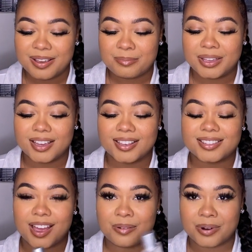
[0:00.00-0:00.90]
because
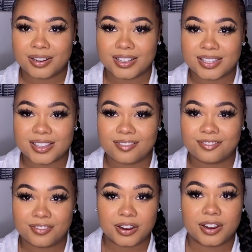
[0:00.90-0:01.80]
I wear this
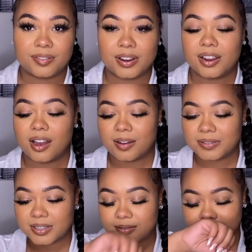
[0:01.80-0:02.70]
very, very
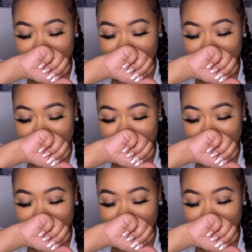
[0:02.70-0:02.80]
often.